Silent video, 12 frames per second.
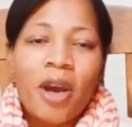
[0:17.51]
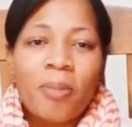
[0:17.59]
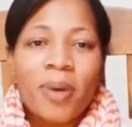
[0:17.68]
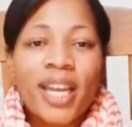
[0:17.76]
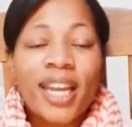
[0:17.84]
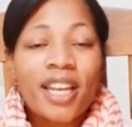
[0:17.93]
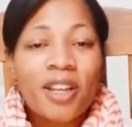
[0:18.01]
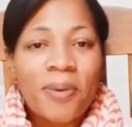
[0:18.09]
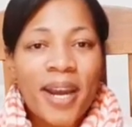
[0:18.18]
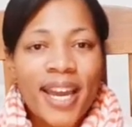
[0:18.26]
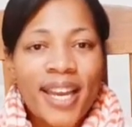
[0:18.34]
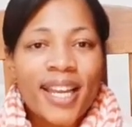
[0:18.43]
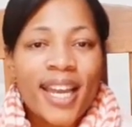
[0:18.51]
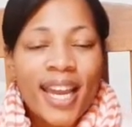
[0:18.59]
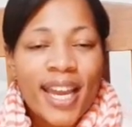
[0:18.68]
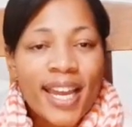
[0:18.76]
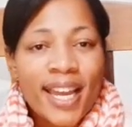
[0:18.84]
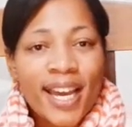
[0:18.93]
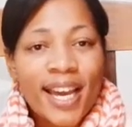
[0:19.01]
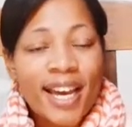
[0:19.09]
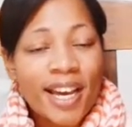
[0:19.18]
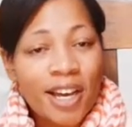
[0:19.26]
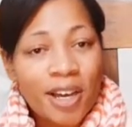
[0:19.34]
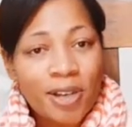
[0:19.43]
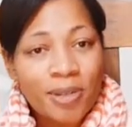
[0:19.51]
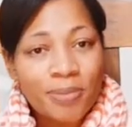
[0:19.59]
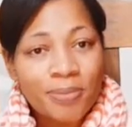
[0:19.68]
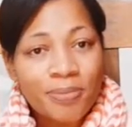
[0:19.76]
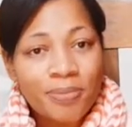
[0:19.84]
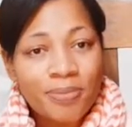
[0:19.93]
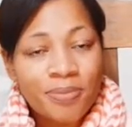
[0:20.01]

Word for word: But anyway, um,